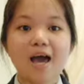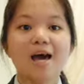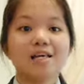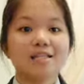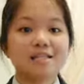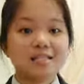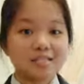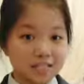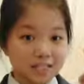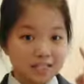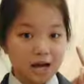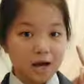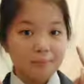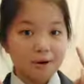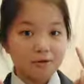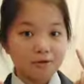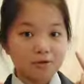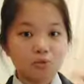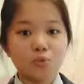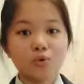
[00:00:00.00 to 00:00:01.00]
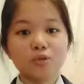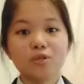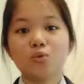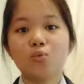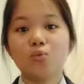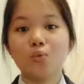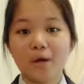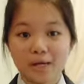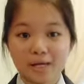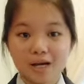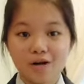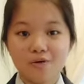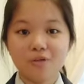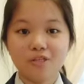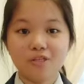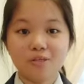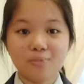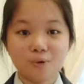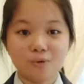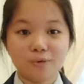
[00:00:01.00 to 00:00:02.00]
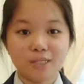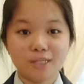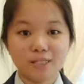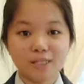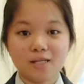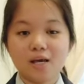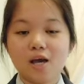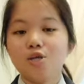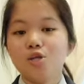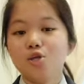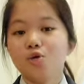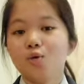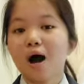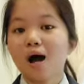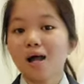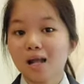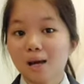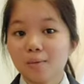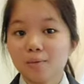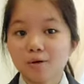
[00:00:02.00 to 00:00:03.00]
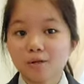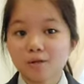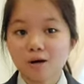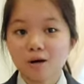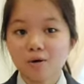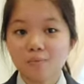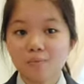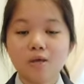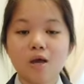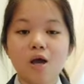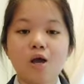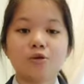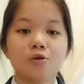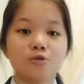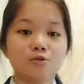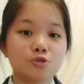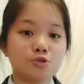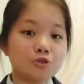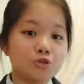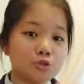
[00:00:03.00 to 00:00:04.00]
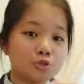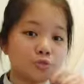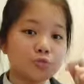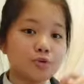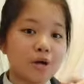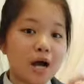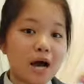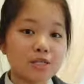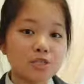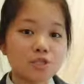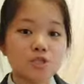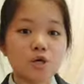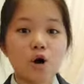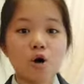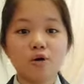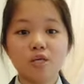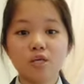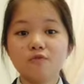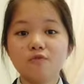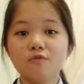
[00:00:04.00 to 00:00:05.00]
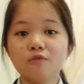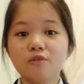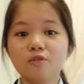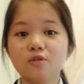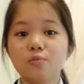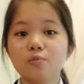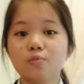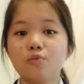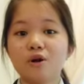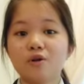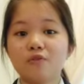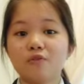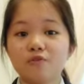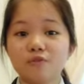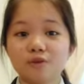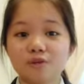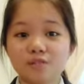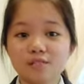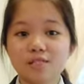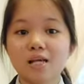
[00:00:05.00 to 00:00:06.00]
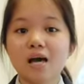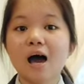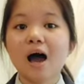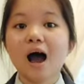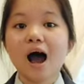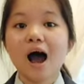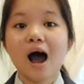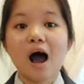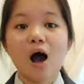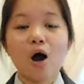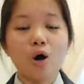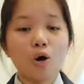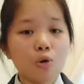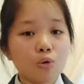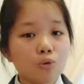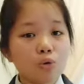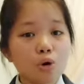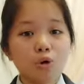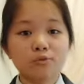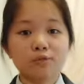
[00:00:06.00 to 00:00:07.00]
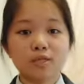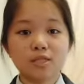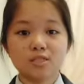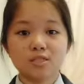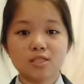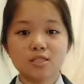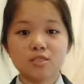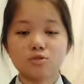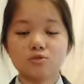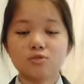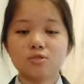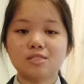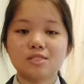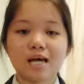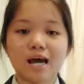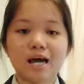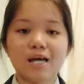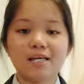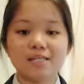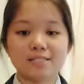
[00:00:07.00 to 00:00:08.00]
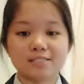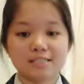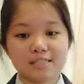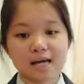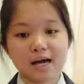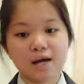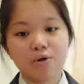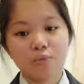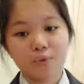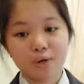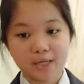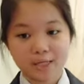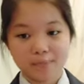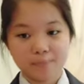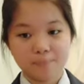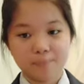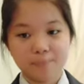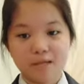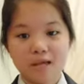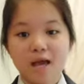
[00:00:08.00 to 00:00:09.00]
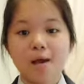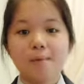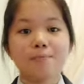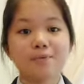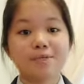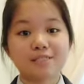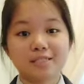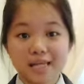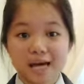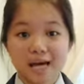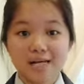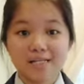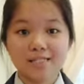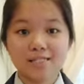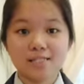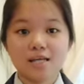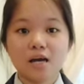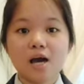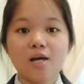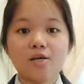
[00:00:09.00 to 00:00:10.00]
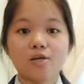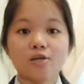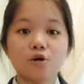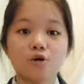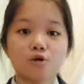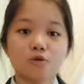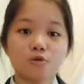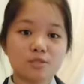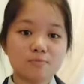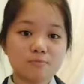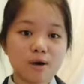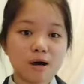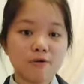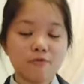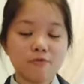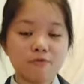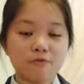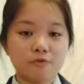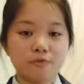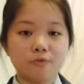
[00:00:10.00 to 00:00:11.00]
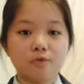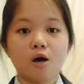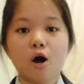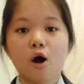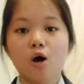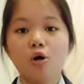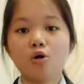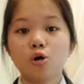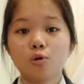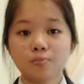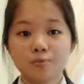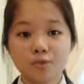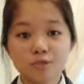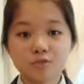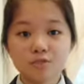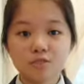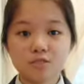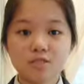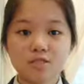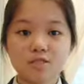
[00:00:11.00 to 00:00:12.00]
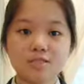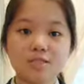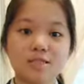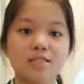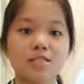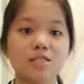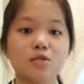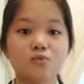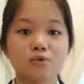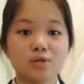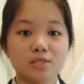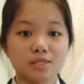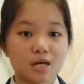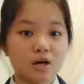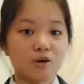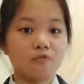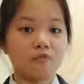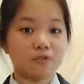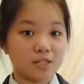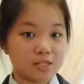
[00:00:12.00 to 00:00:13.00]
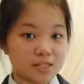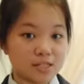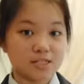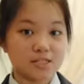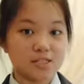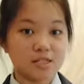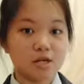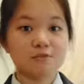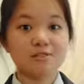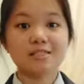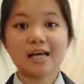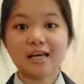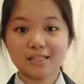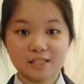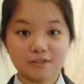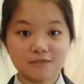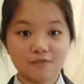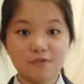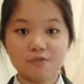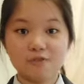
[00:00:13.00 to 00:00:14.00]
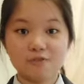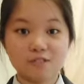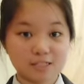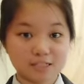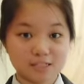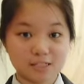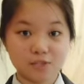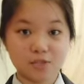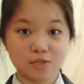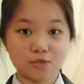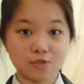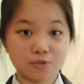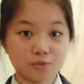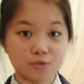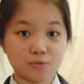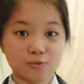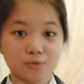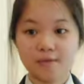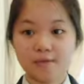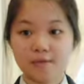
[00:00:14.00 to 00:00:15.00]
Think about when you wake up in the morning, your alarm clock, your toothbrush, or even your breakfast are all connected to the sign in some way. Besides, your smartphone or computers is a result of years of scientific research too.